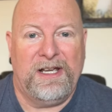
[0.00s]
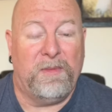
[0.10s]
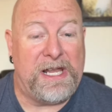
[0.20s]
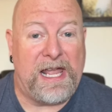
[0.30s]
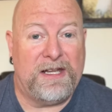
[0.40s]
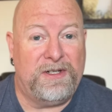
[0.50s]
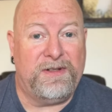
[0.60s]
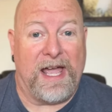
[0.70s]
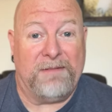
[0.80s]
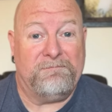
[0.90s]
And we can't do
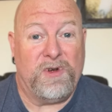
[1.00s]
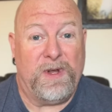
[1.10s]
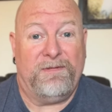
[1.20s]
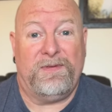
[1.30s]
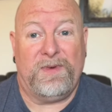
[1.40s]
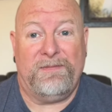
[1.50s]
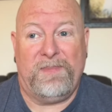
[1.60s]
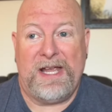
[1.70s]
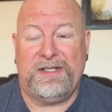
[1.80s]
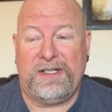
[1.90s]
that. We've, we've
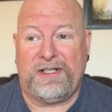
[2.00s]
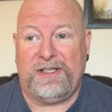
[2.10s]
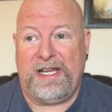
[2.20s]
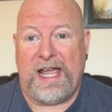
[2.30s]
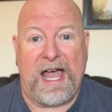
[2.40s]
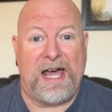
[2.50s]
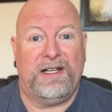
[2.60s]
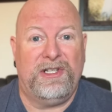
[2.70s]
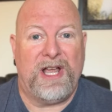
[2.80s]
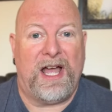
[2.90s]
basically had
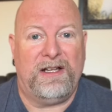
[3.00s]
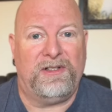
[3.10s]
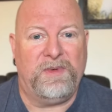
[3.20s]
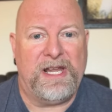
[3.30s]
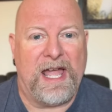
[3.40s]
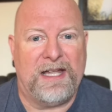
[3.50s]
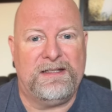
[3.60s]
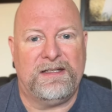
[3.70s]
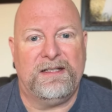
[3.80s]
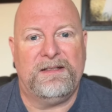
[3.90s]
a child we had
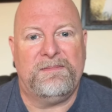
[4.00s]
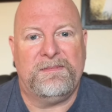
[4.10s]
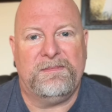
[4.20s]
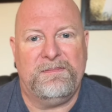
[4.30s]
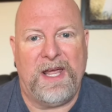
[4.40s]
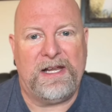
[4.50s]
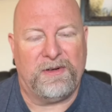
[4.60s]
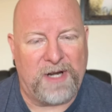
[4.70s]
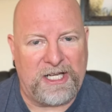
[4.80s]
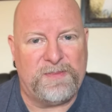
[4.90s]
to make
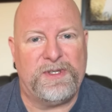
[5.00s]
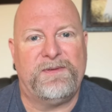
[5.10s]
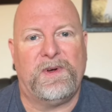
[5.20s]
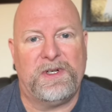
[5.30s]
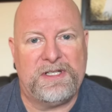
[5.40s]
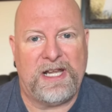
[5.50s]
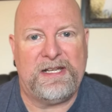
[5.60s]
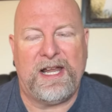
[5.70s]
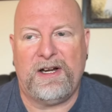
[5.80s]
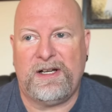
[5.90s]
arrangements for and
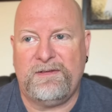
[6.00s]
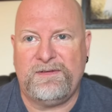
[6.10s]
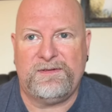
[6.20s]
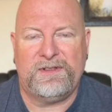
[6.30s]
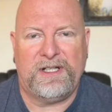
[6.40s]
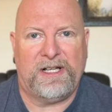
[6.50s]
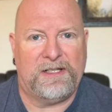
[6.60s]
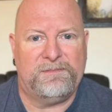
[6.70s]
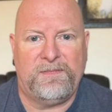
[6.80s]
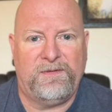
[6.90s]
take care of
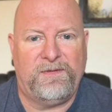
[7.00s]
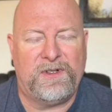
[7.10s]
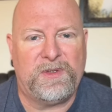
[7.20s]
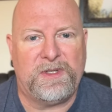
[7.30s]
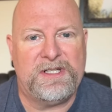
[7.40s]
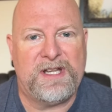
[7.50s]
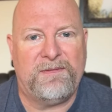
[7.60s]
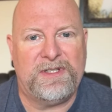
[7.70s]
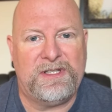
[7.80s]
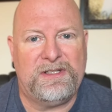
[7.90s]
uh, for
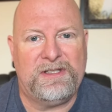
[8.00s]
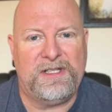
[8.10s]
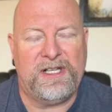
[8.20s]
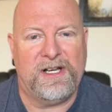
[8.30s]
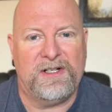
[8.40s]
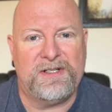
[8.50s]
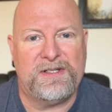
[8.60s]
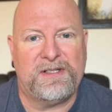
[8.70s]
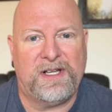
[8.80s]
27 years.